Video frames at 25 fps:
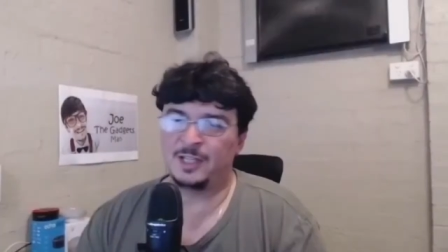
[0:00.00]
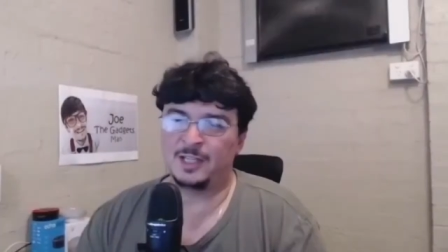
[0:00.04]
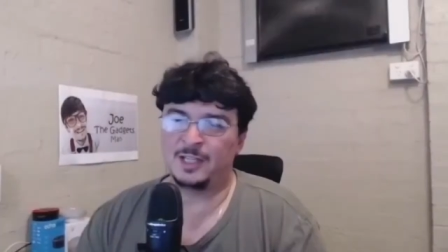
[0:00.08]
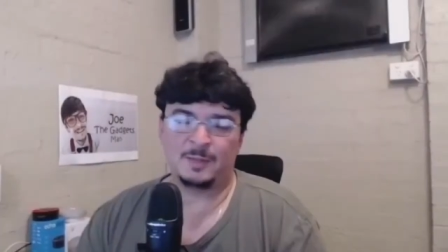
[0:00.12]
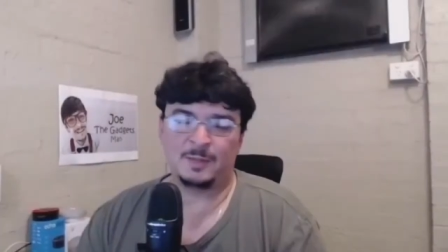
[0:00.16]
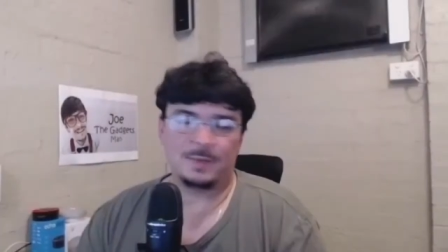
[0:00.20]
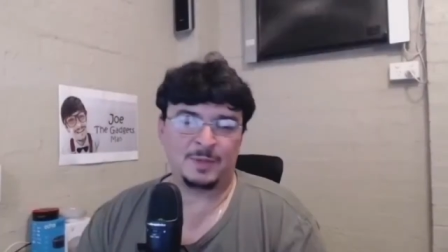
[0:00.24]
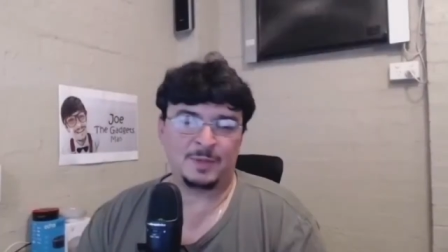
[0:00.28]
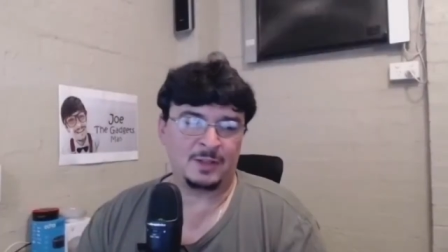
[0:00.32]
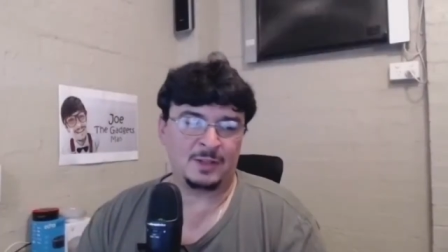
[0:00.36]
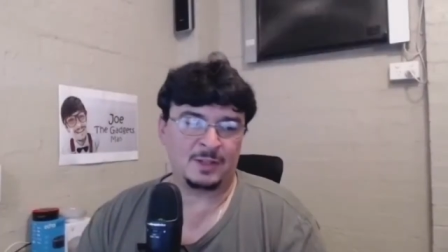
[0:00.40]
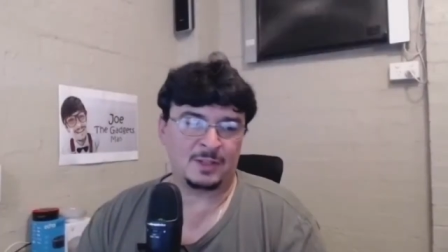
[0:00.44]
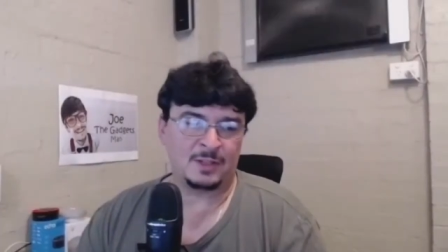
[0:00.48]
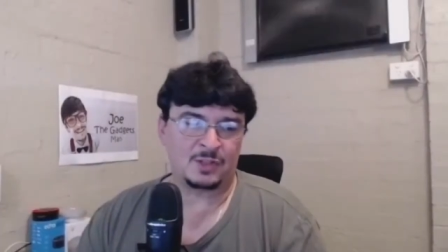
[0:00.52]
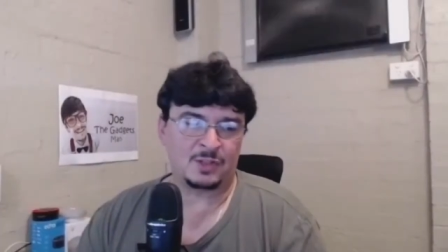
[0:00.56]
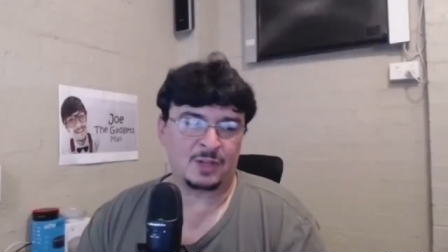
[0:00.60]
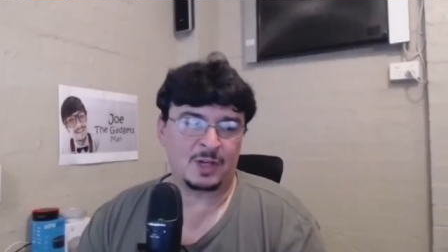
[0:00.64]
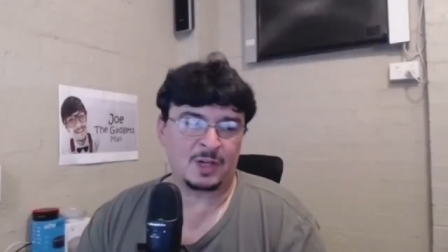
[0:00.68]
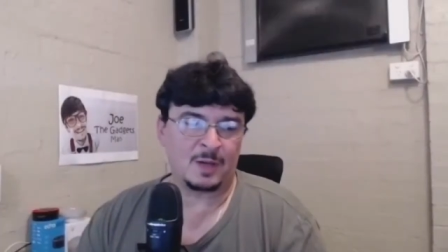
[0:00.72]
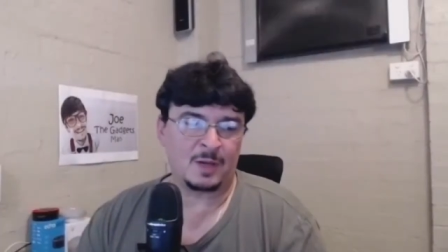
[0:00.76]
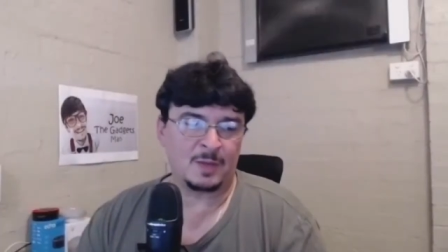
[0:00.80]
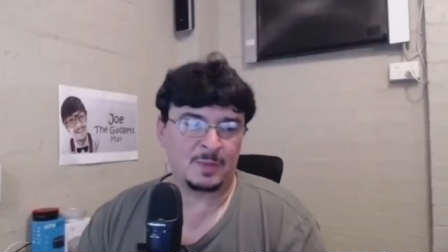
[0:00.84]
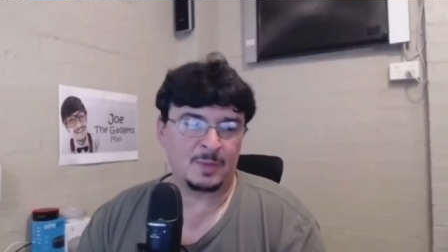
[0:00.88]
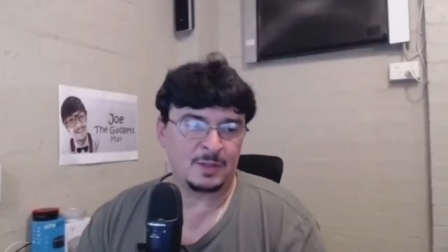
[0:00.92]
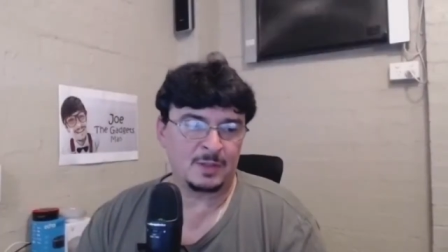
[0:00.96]
end up getting the
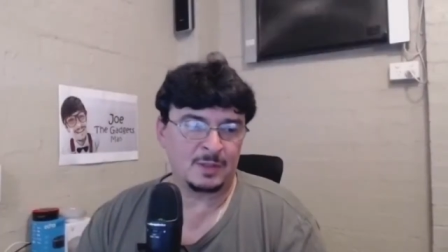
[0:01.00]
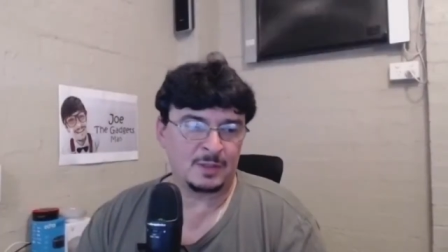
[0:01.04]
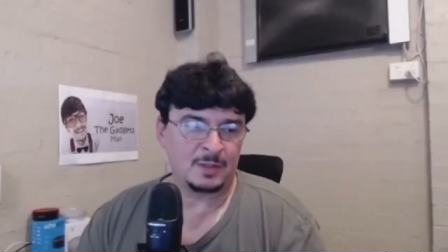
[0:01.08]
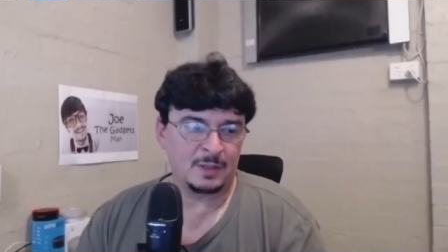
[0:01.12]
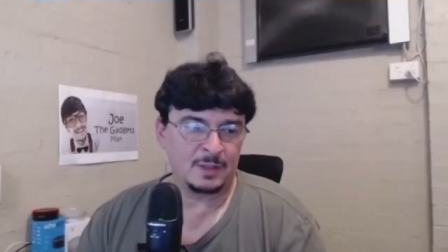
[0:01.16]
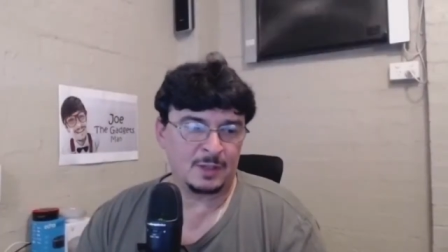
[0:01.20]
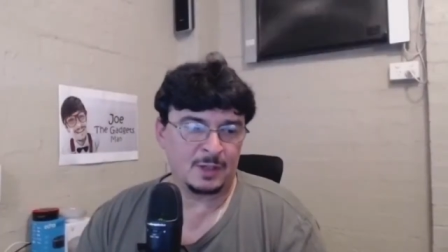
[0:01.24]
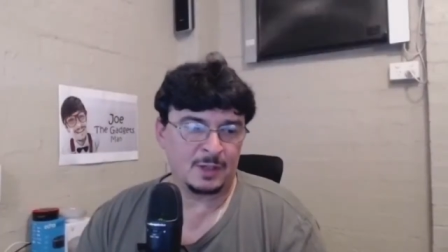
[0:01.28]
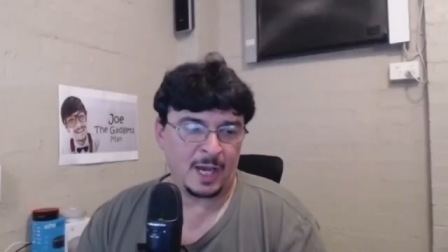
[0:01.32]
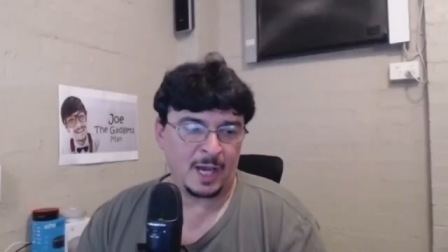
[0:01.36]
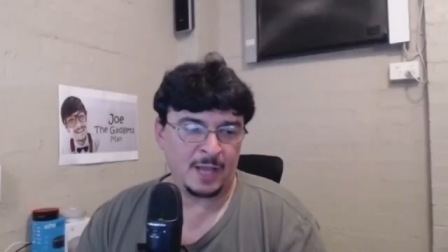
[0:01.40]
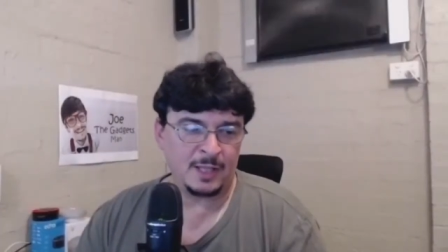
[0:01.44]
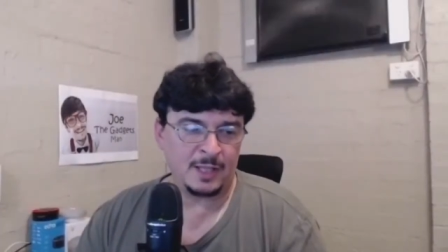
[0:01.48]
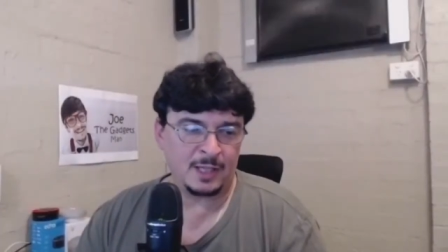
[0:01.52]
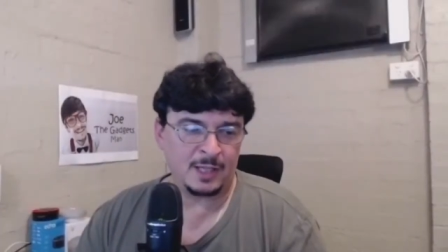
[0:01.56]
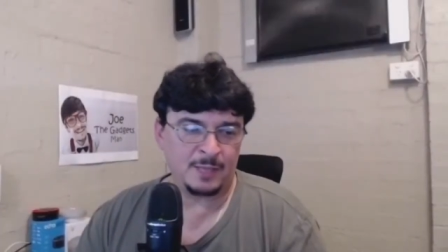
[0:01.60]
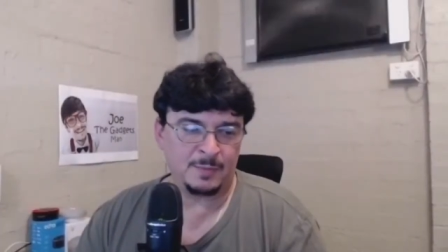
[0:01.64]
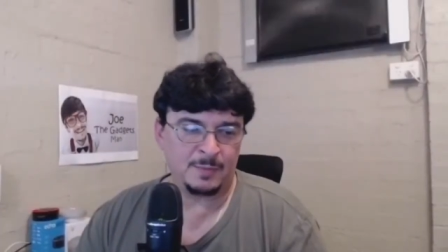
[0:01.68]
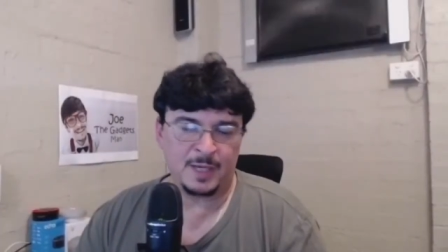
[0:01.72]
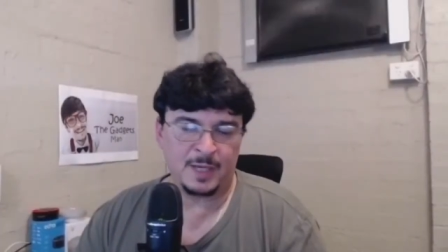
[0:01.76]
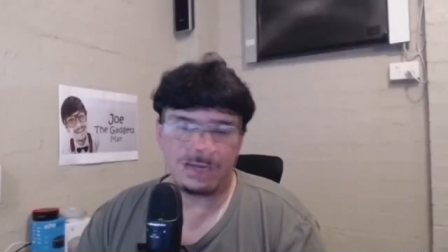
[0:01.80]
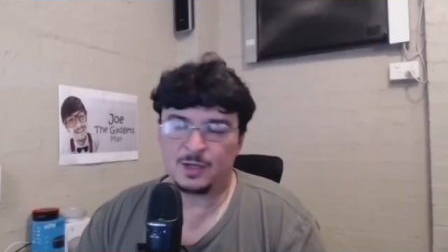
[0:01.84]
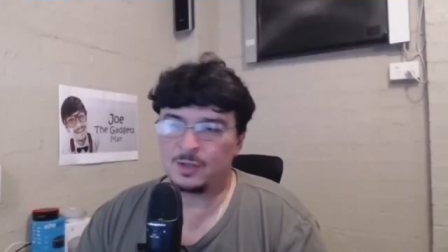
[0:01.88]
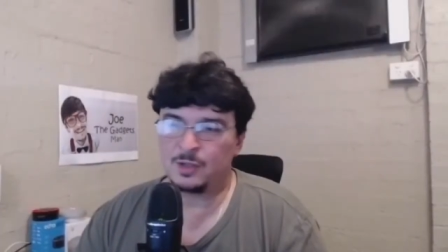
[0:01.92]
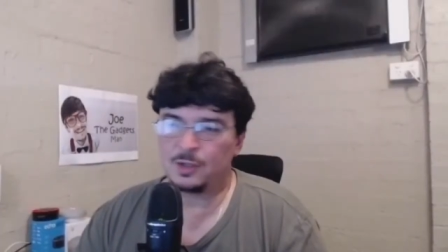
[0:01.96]
Xiaomi. I ended
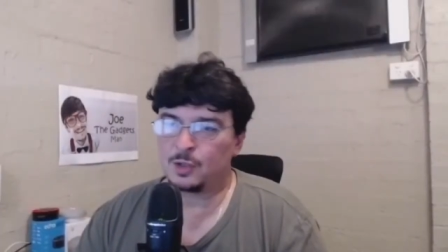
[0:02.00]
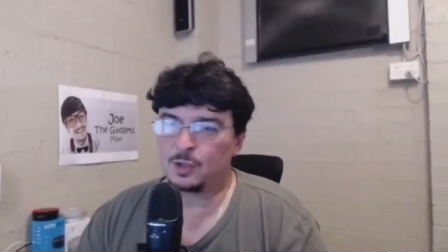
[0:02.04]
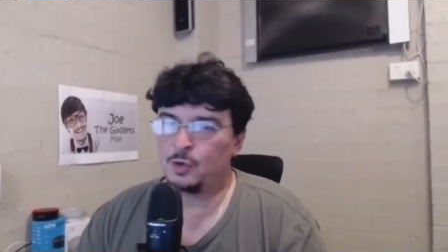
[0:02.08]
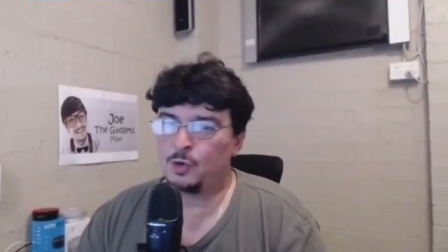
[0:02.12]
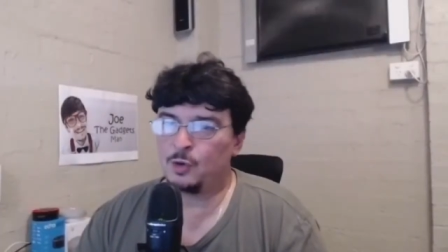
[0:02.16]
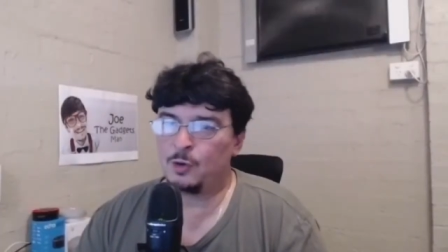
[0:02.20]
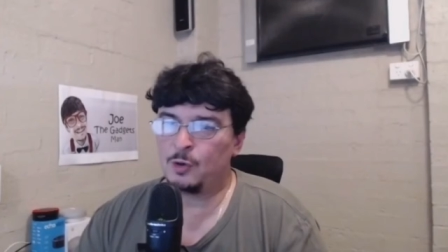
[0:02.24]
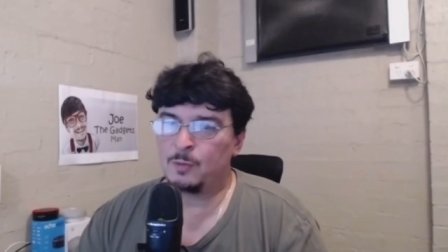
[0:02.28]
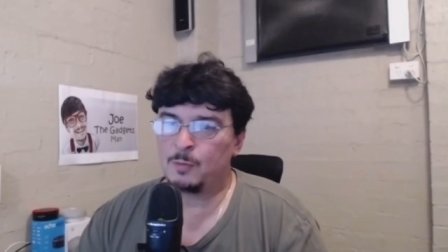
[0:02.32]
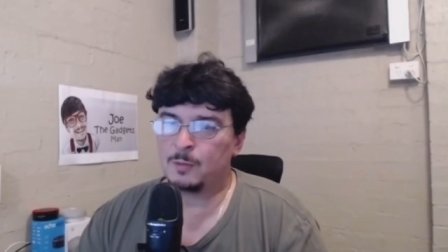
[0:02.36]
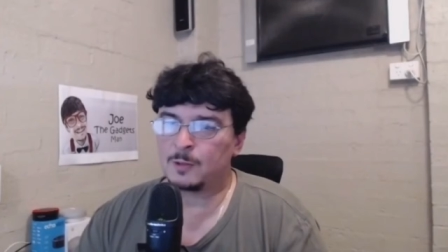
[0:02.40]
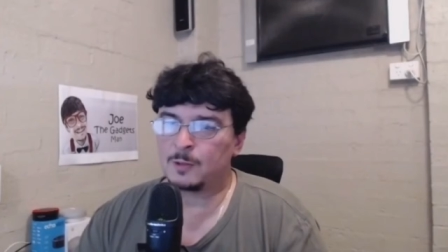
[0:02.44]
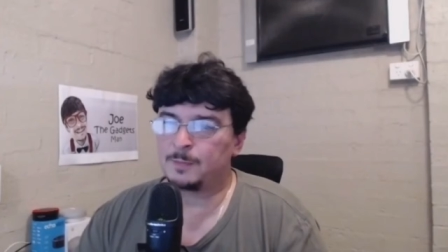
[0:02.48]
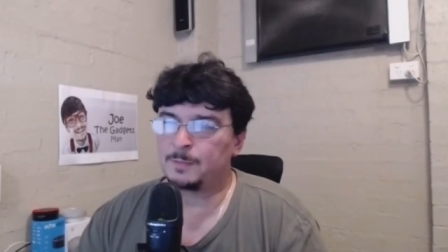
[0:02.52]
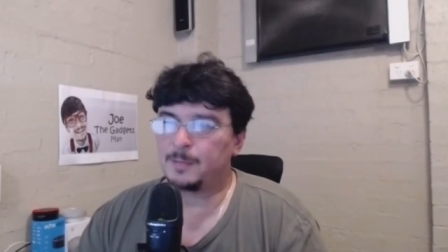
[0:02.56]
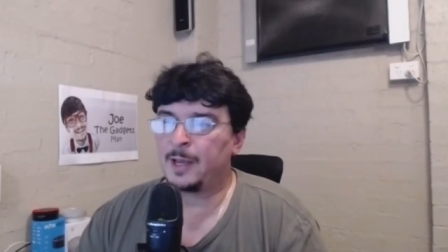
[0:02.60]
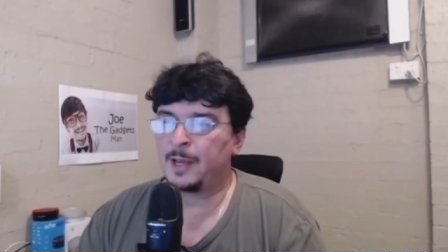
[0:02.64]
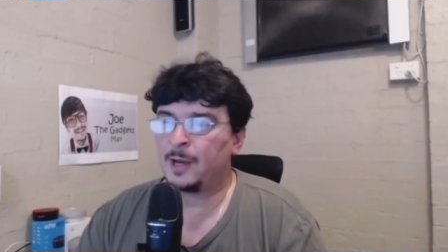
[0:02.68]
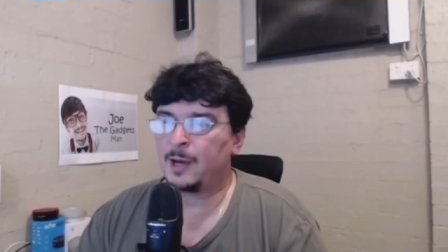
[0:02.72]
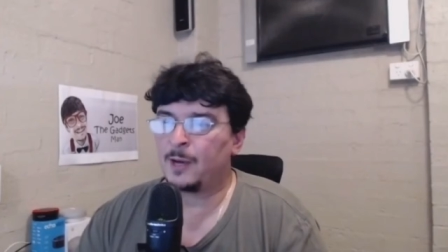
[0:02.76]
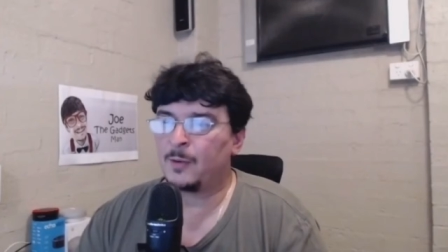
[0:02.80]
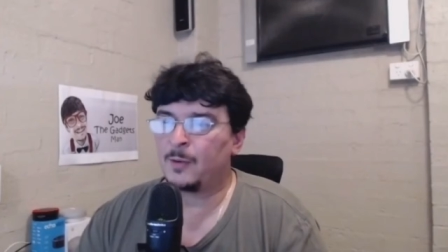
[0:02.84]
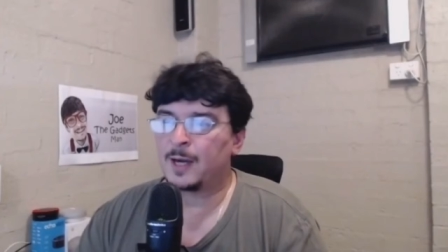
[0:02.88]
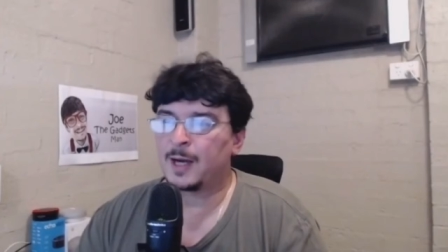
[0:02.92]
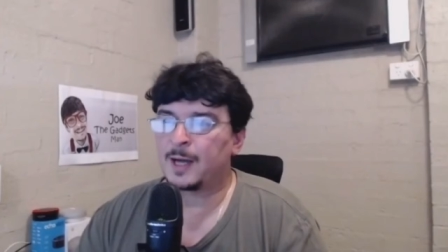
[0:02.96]
up getting the Cubot
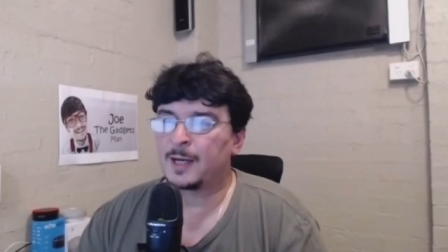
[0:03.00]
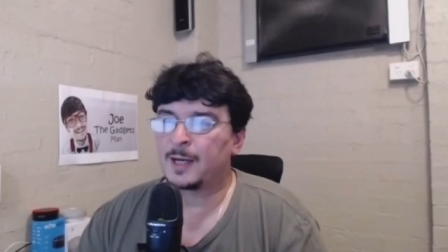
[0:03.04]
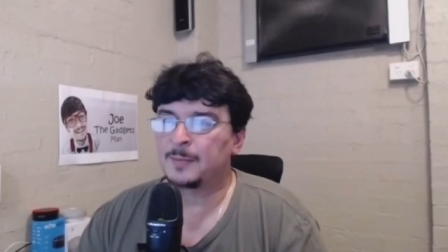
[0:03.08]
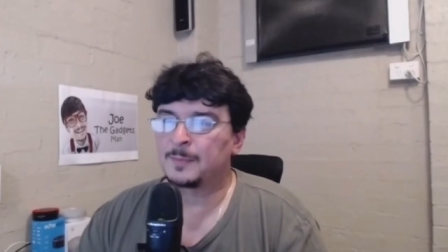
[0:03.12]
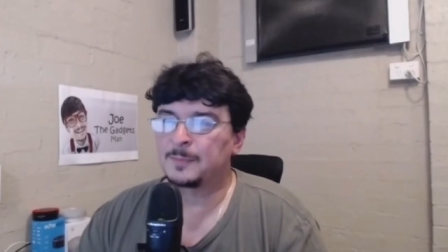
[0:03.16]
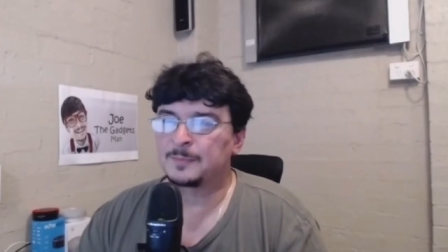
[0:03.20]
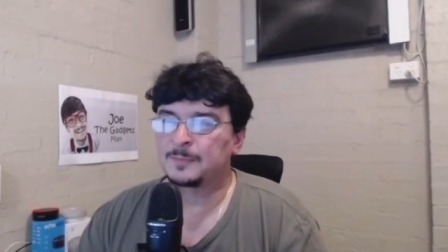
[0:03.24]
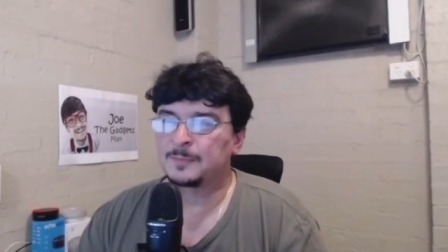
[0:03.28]
Power.